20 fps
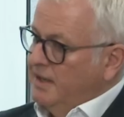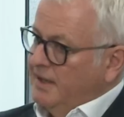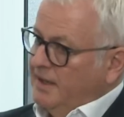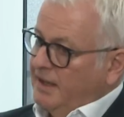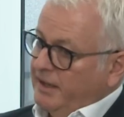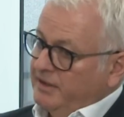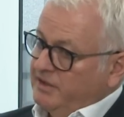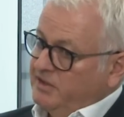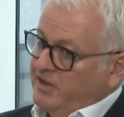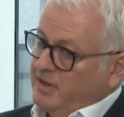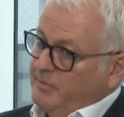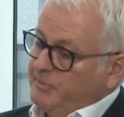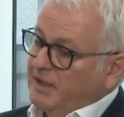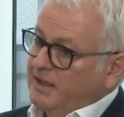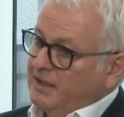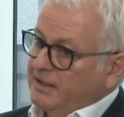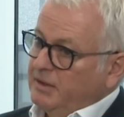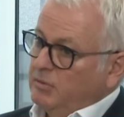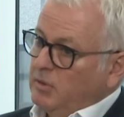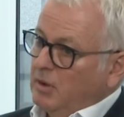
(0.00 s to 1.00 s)
and
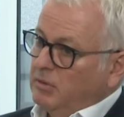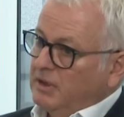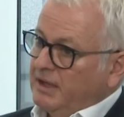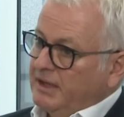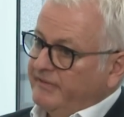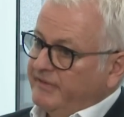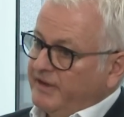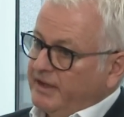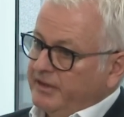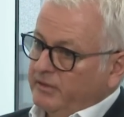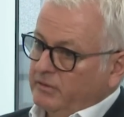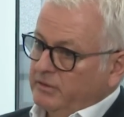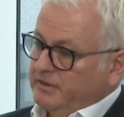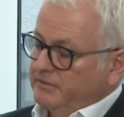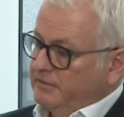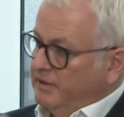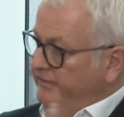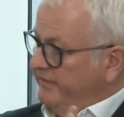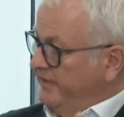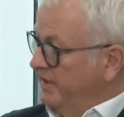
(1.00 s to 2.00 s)
typically we will have either
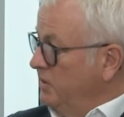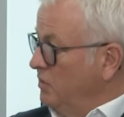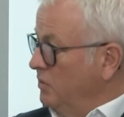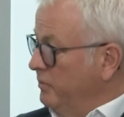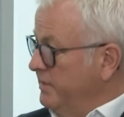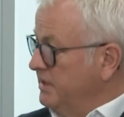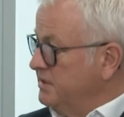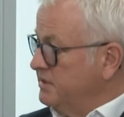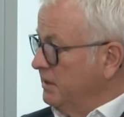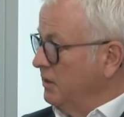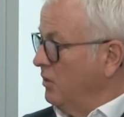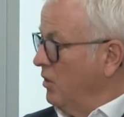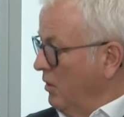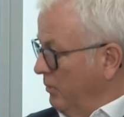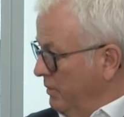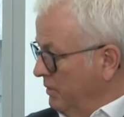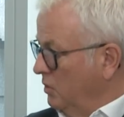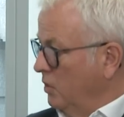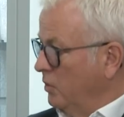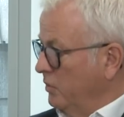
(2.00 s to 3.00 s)
a video meeting or
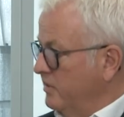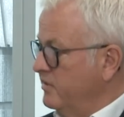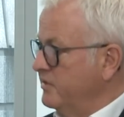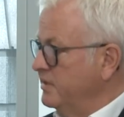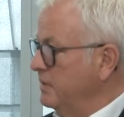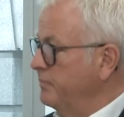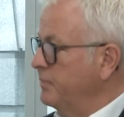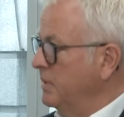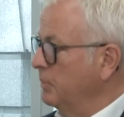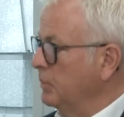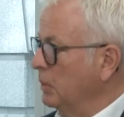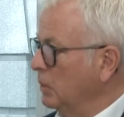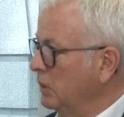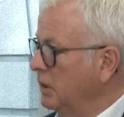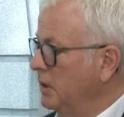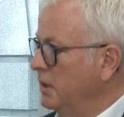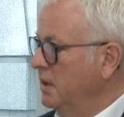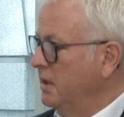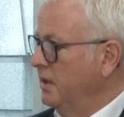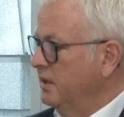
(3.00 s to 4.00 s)
we'll go and see people
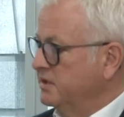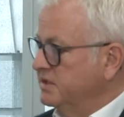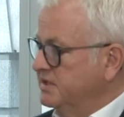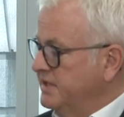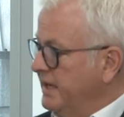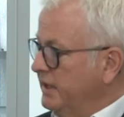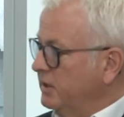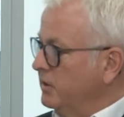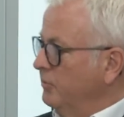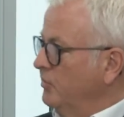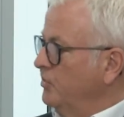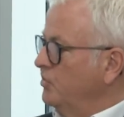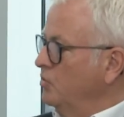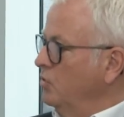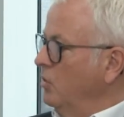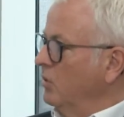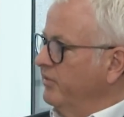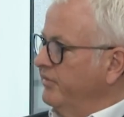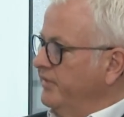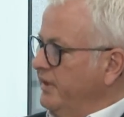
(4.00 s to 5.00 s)
to take them through
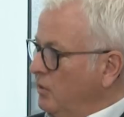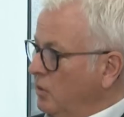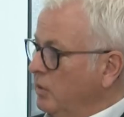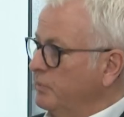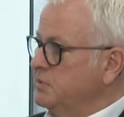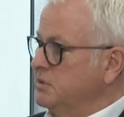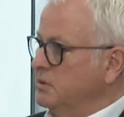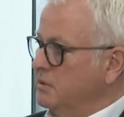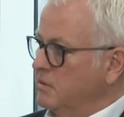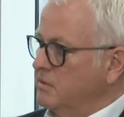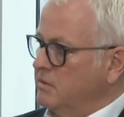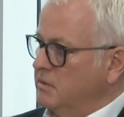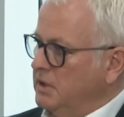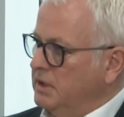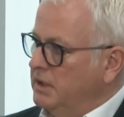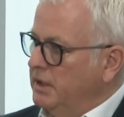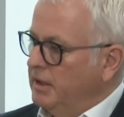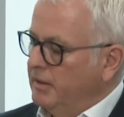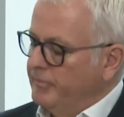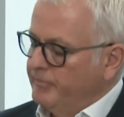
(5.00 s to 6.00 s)
all of their options.
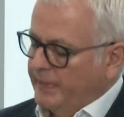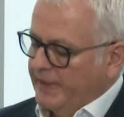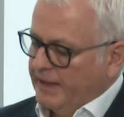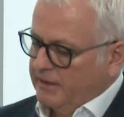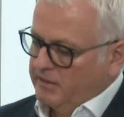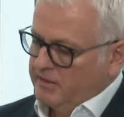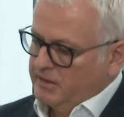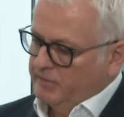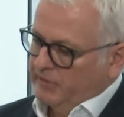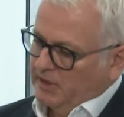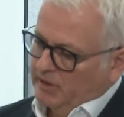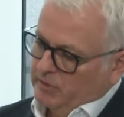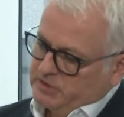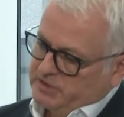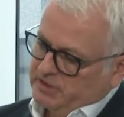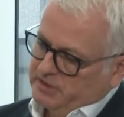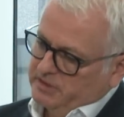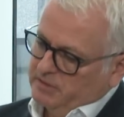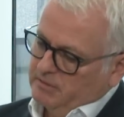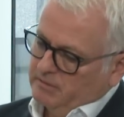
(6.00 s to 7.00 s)
That's something which I
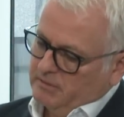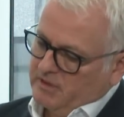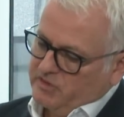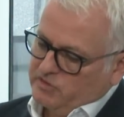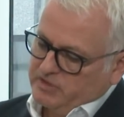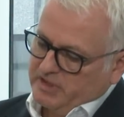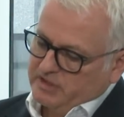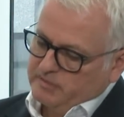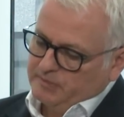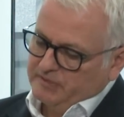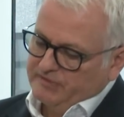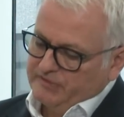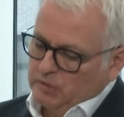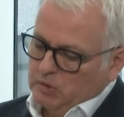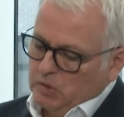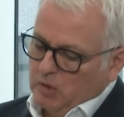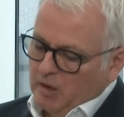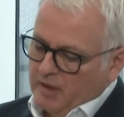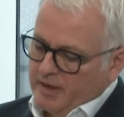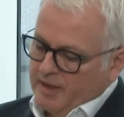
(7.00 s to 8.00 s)
didn't stress
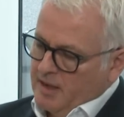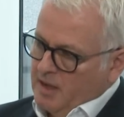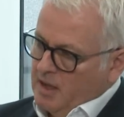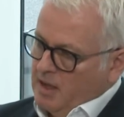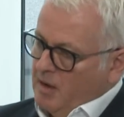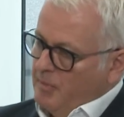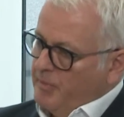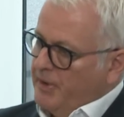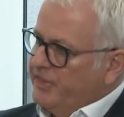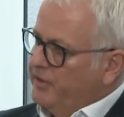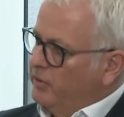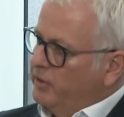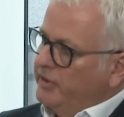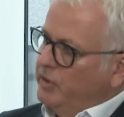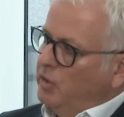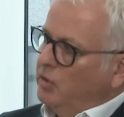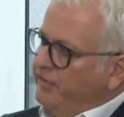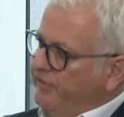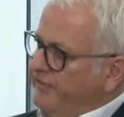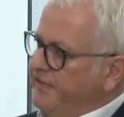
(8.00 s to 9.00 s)
before. But there are
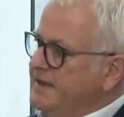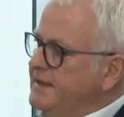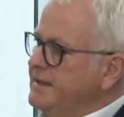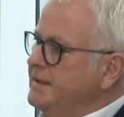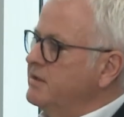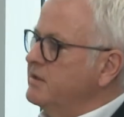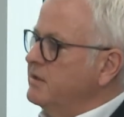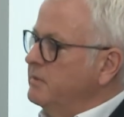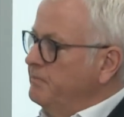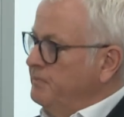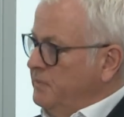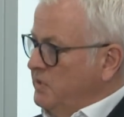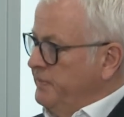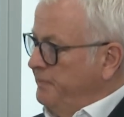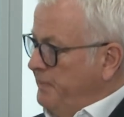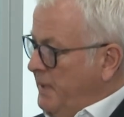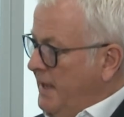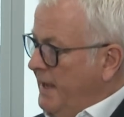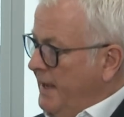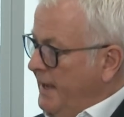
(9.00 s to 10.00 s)
no fees to
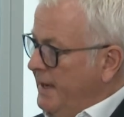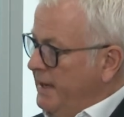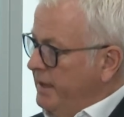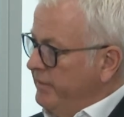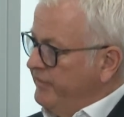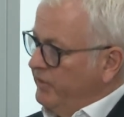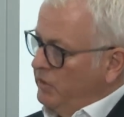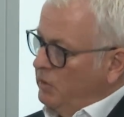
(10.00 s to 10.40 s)
pay for